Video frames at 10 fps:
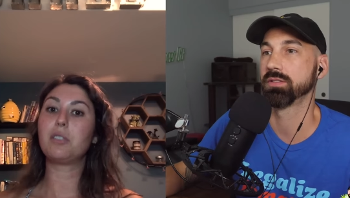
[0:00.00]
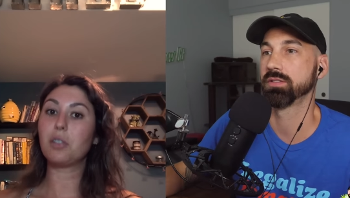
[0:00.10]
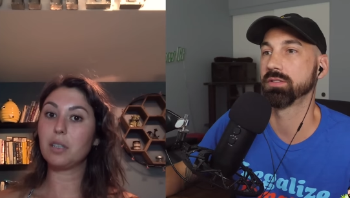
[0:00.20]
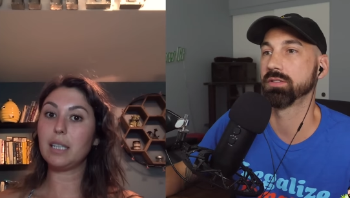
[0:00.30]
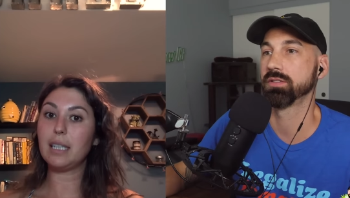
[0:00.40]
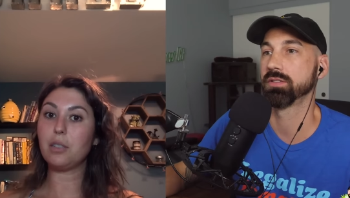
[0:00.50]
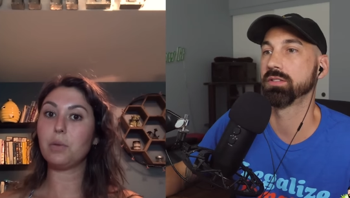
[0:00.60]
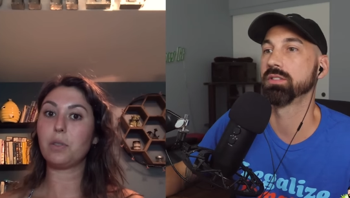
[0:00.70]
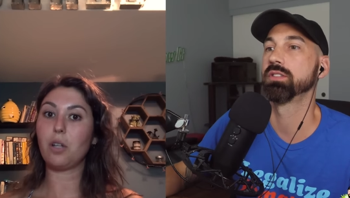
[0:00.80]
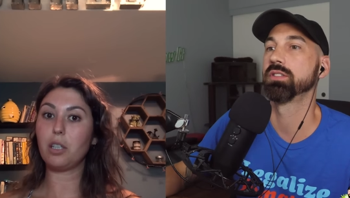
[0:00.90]
Speaker 1: and turn it
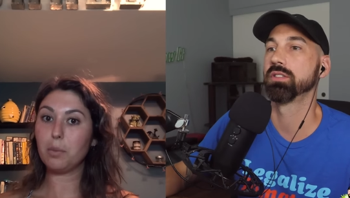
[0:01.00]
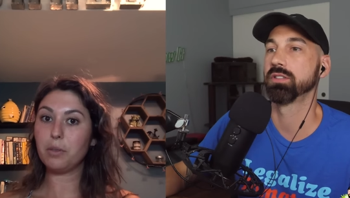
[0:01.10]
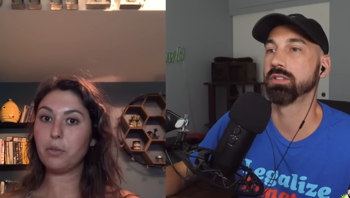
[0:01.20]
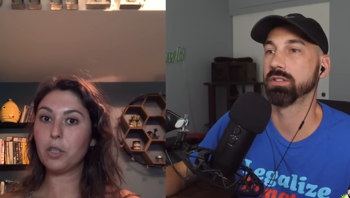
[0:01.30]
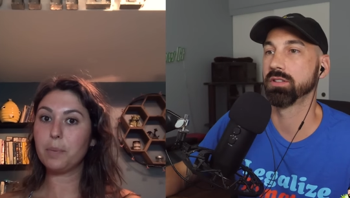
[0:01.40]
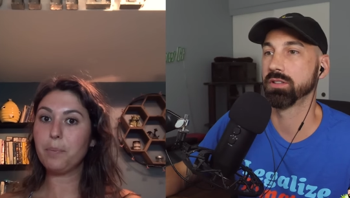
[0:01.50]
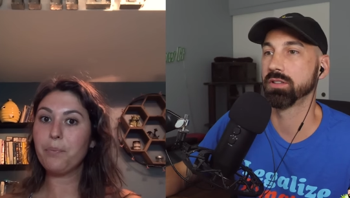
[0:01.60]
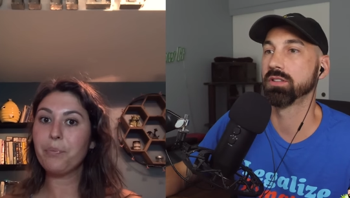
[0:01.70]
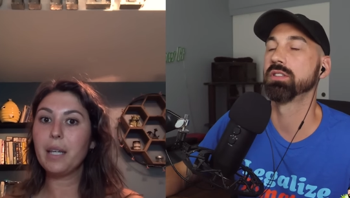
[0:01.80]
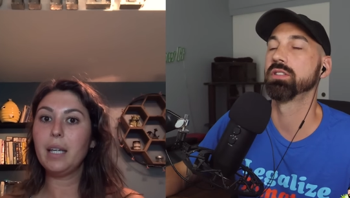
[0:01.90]
into a soluble form.
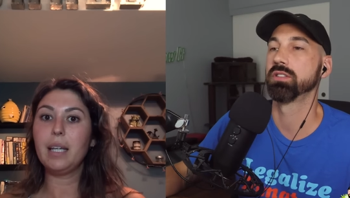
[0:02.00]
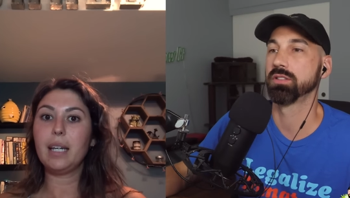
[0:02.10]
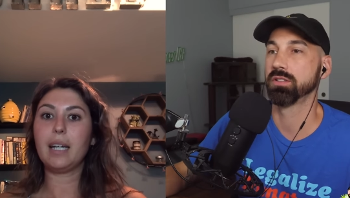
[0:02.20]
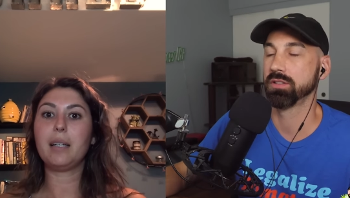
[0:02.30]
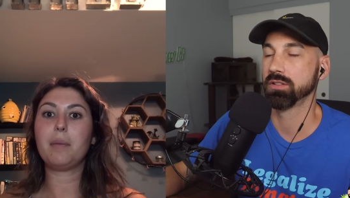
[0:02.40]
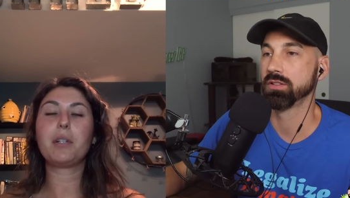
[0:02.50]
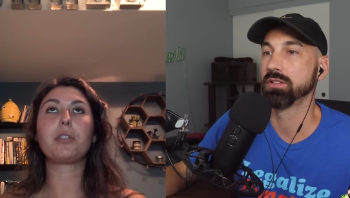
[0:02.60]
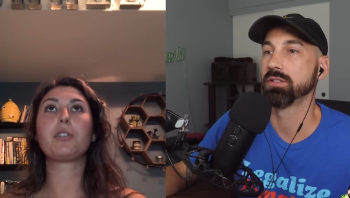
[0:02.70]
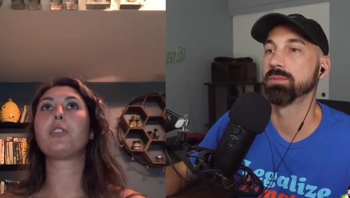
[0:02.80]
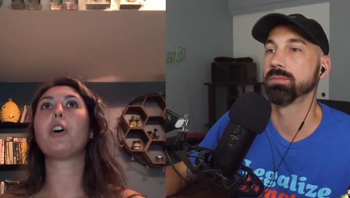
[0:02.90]

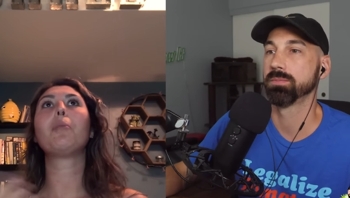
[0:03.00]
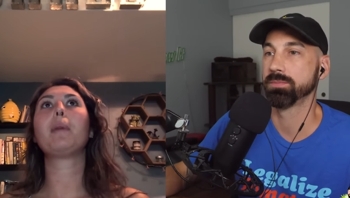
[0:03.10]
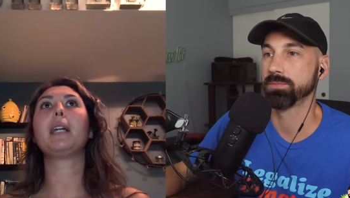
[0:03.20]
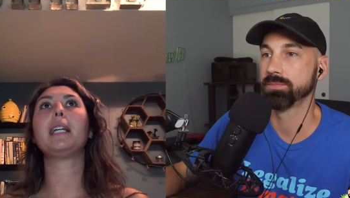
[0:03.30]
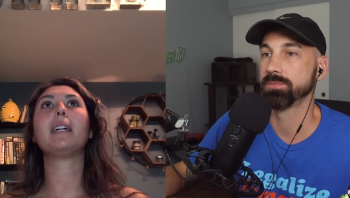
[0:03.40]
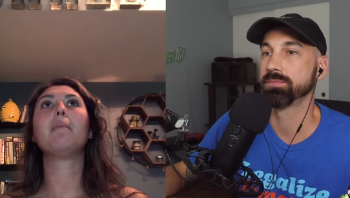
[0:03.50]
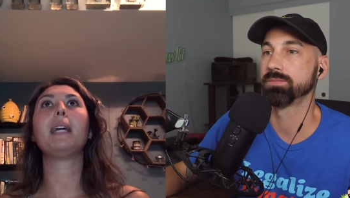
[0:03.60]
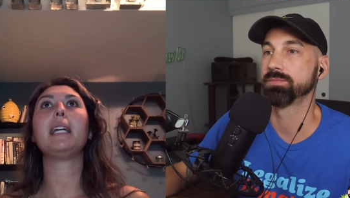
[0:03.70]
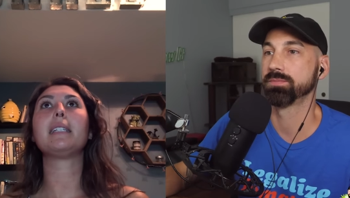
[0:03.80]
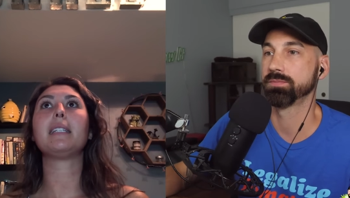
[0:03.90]
There's so many
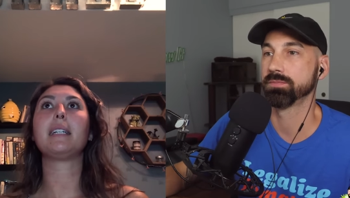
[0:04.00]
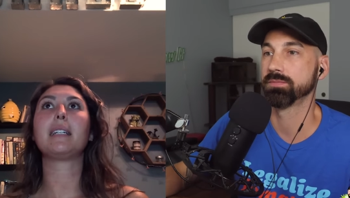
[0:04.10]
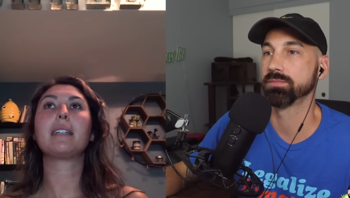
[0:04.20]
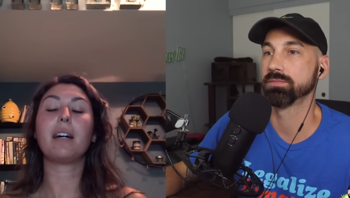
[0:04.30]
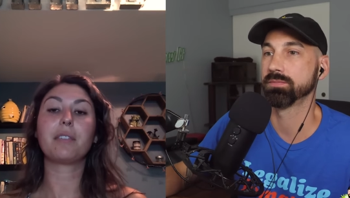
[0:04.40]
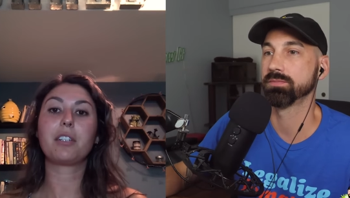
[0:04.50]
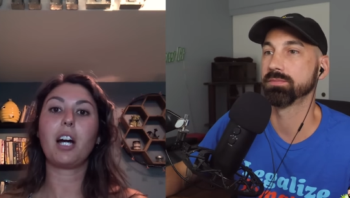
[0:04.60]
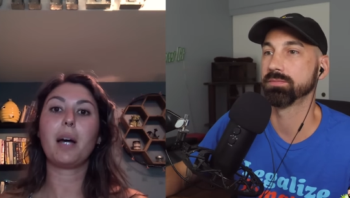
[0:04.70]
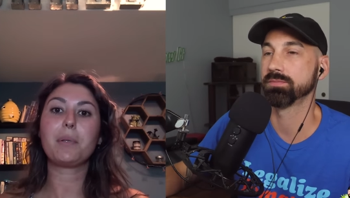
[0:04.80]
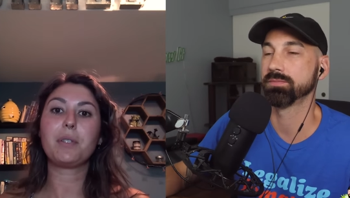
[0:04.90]
amazing cover
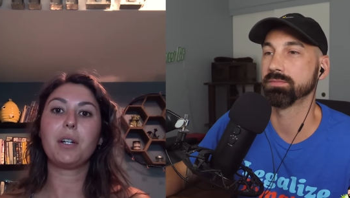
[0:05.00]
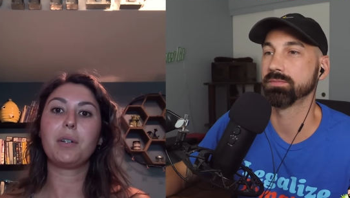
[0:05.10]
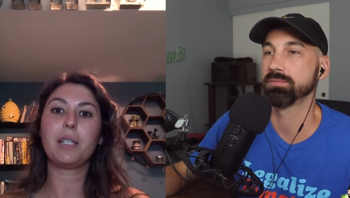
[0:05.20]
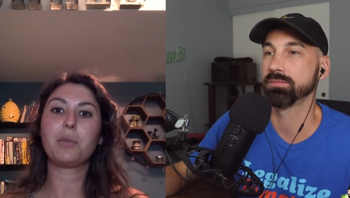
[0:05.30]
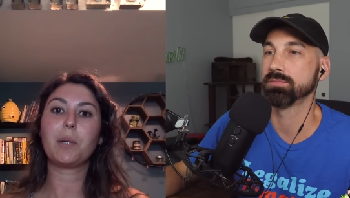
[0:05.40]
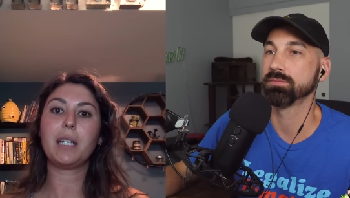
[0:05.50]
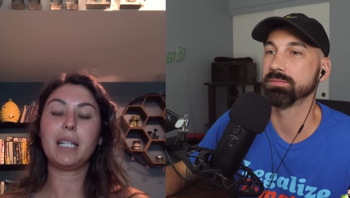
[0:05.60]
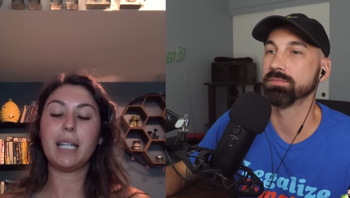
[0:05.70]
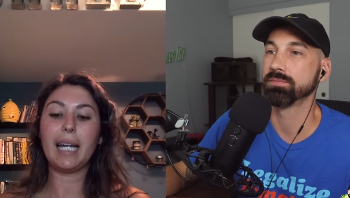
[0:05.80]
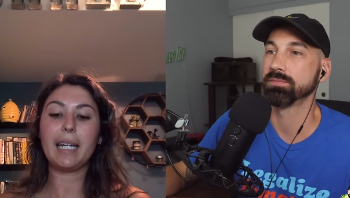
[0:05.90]
crops, though. It's
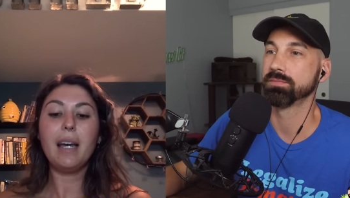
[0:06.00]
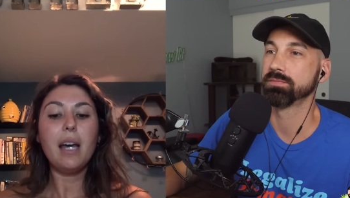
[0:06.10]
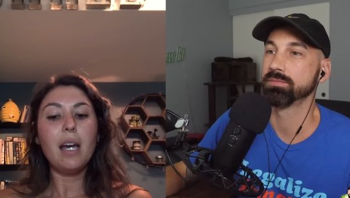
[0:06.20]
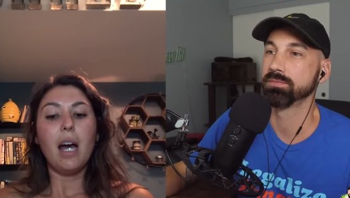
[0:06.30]
really like,